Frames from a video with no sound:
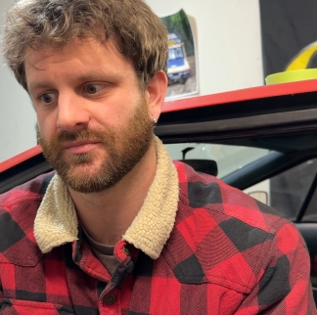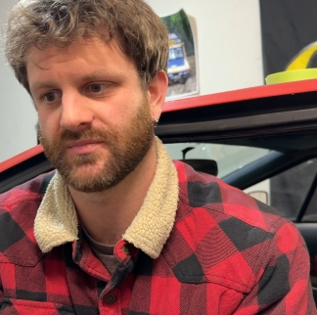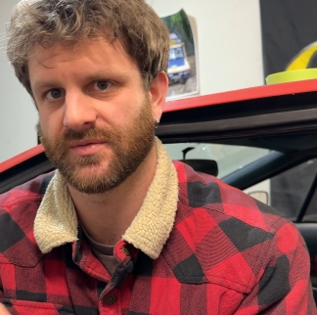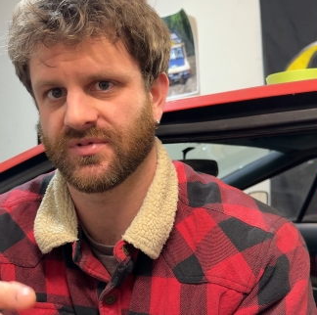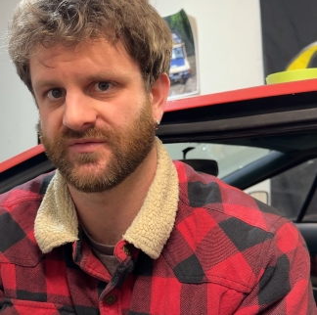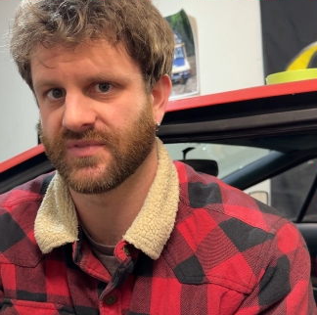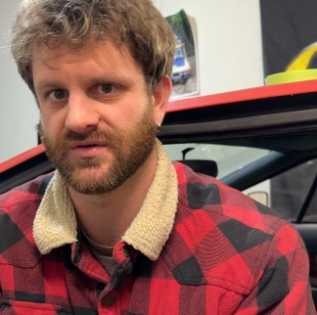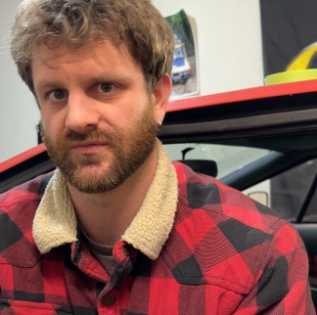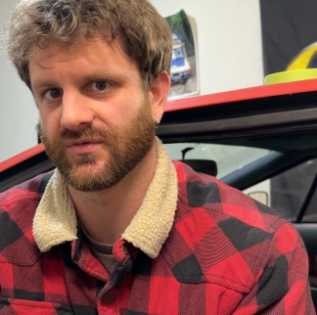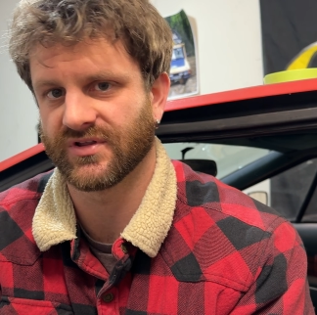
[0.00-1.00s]
People have
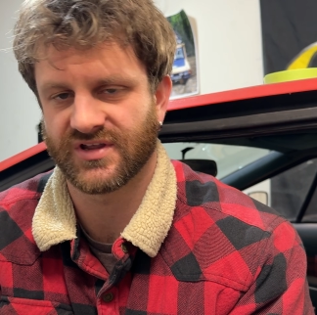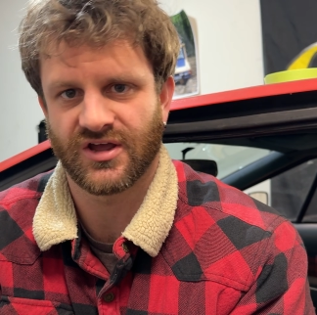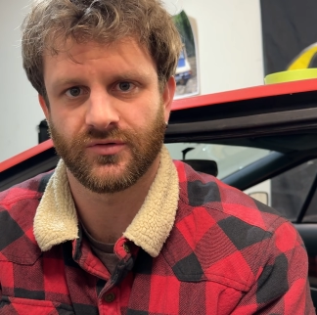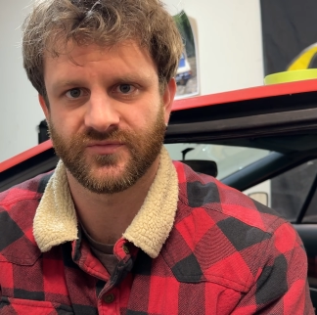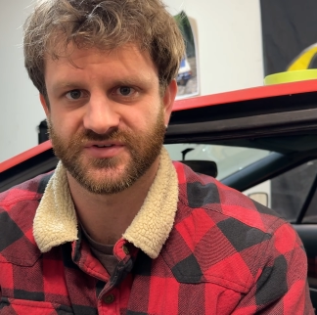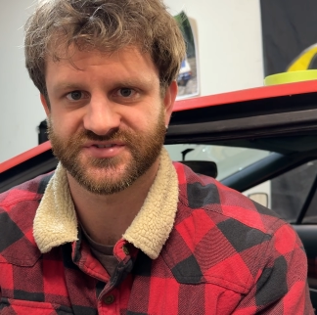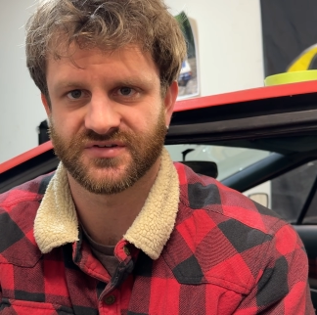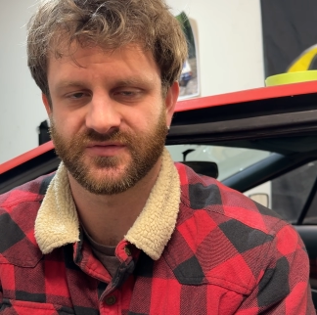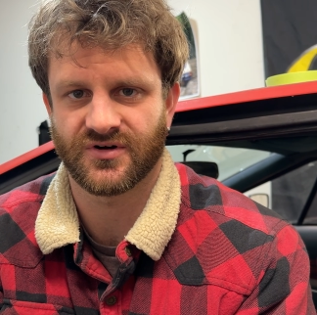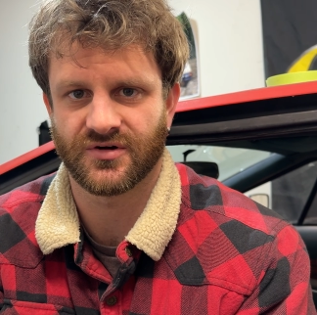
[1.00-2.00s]
been really helpful so
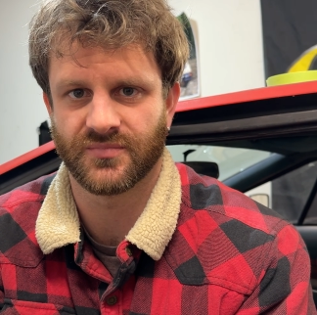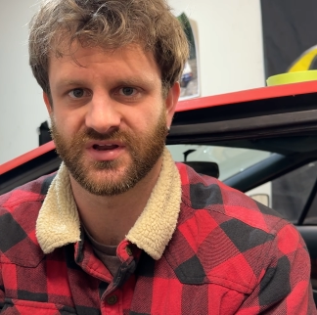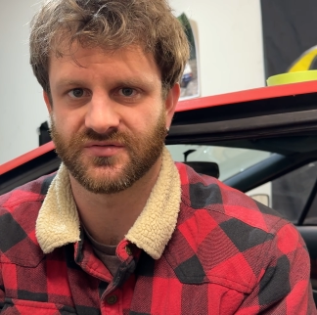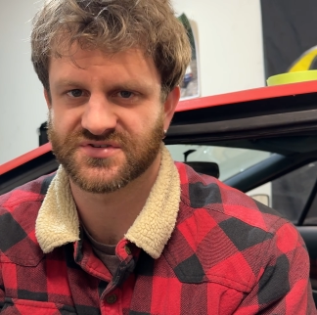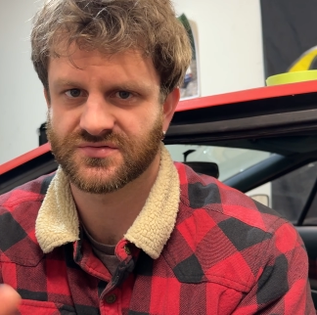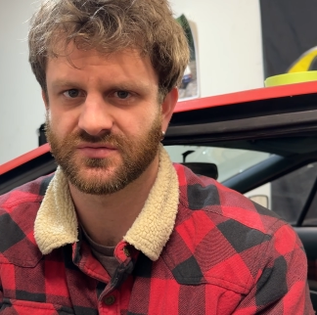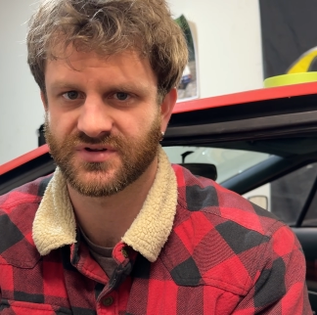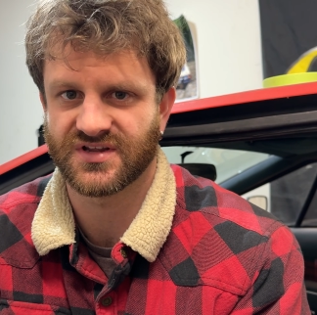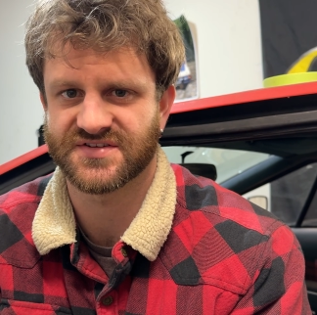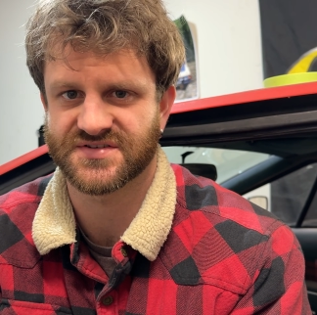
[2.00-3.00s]
far, but it was cool to
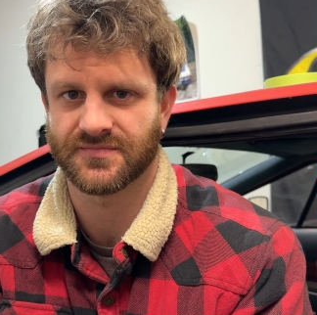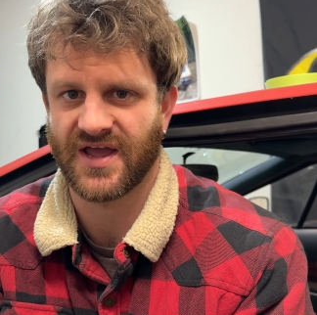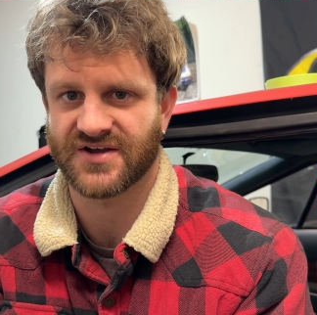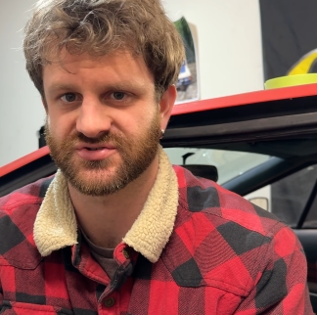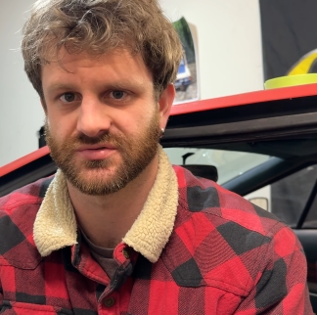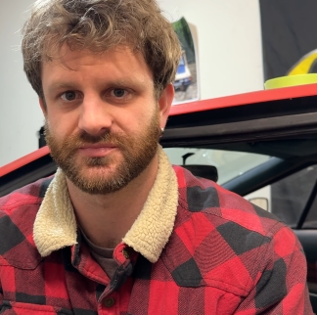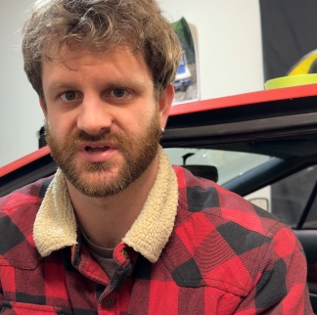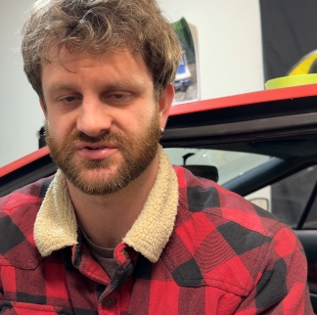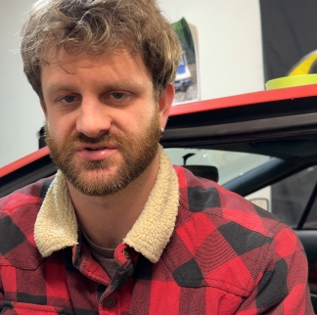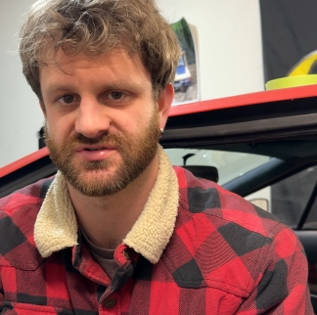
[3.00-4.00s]
get some actual
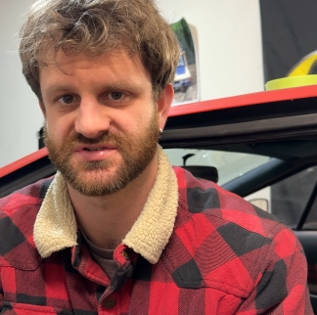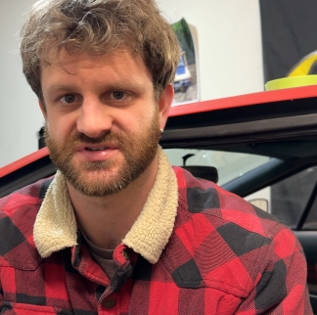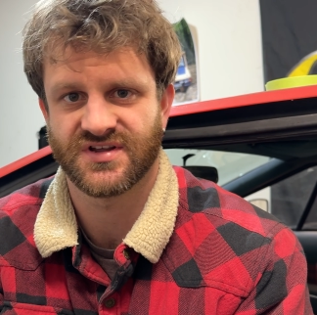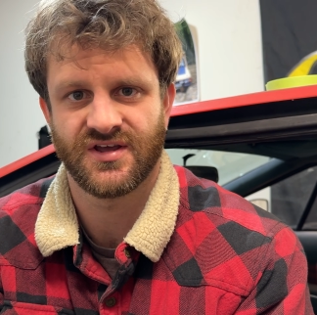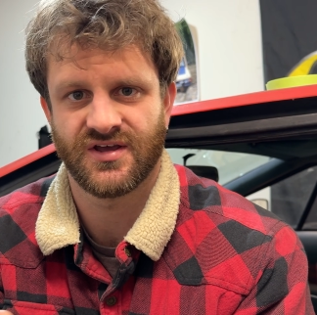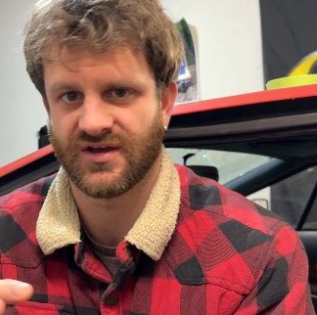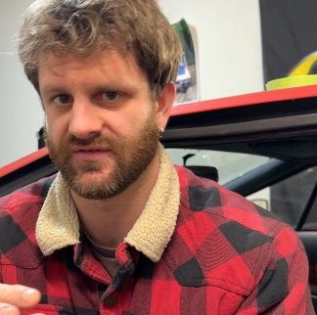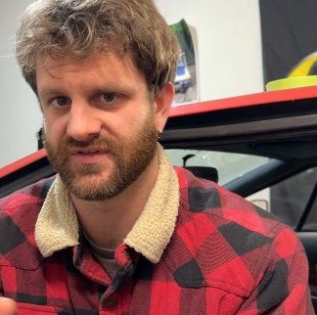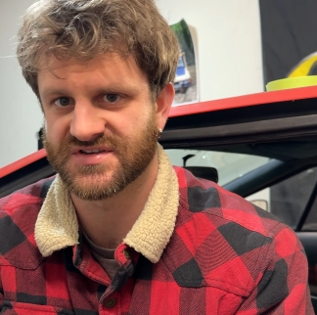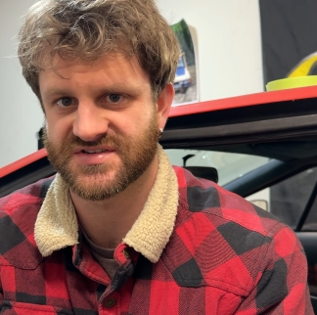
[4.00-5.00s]
pictures
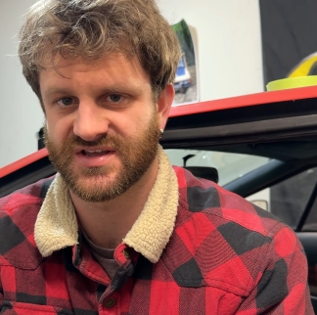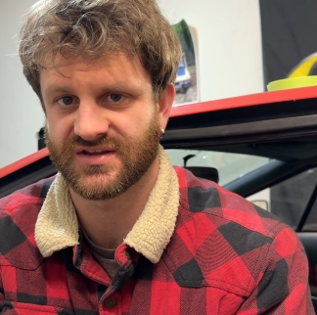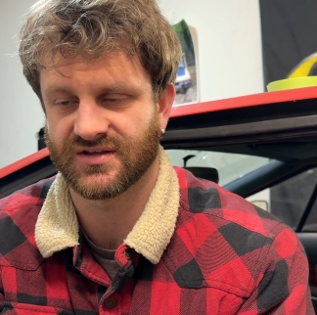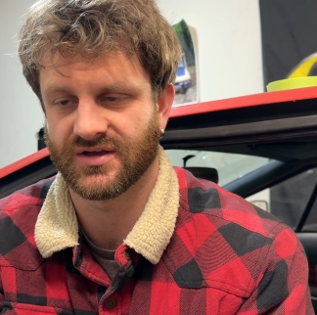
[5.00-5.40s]
of this thing.